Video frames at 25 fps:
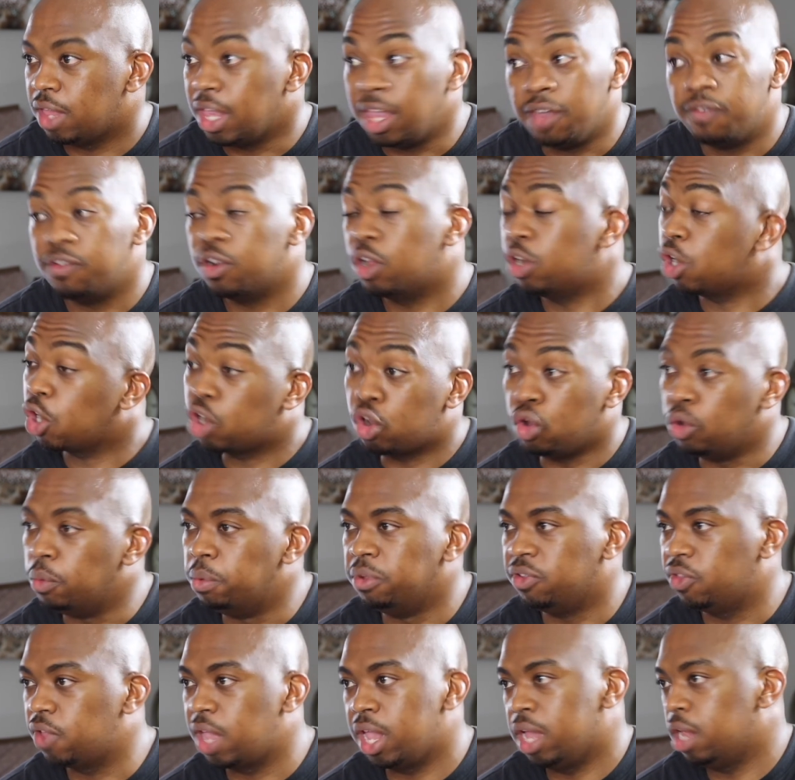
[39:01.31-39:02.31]
even on a global
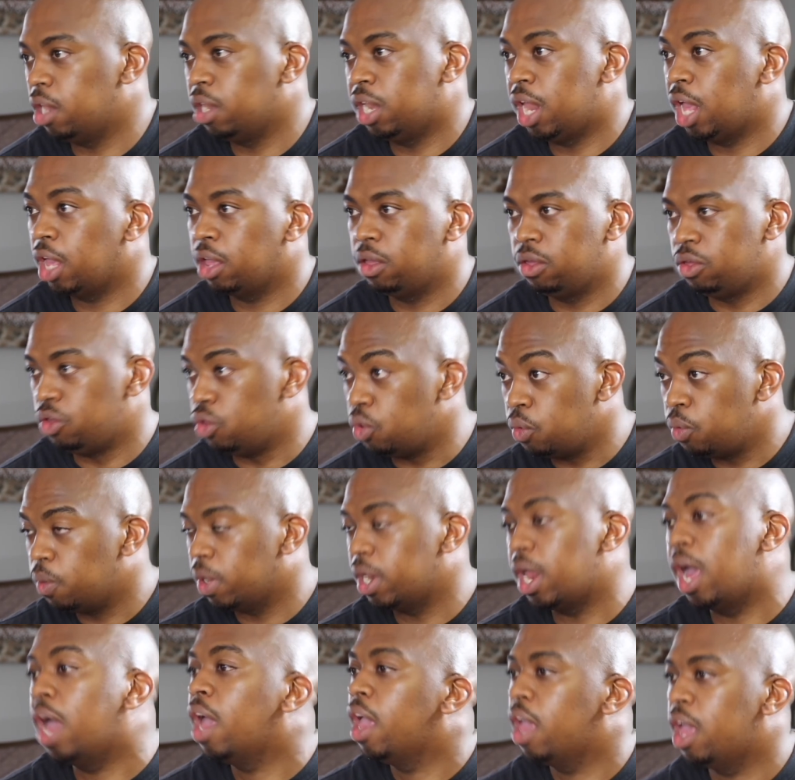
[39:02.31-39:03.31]
scale like you and
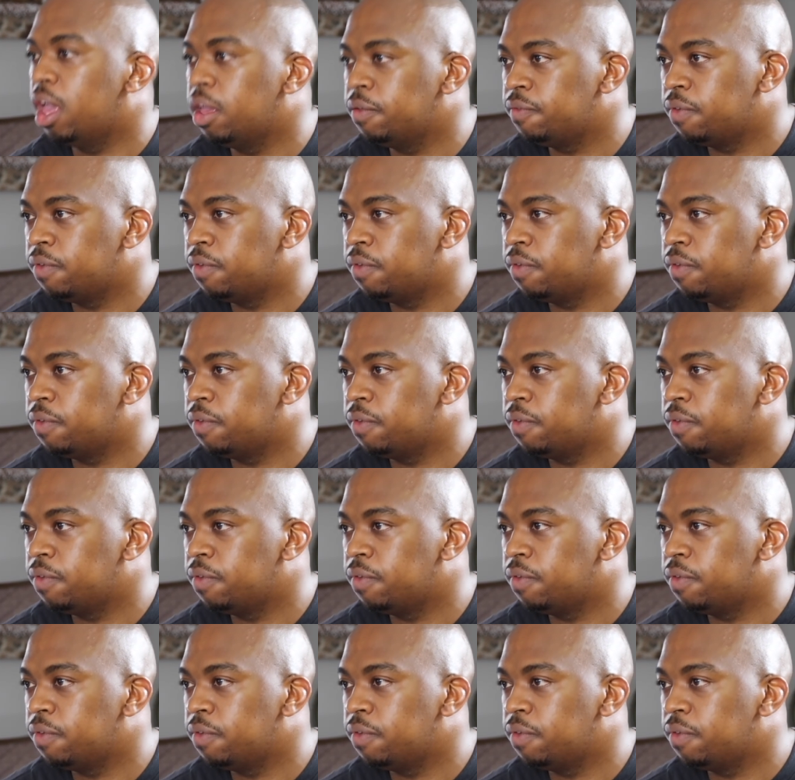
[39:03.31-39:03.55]
I have.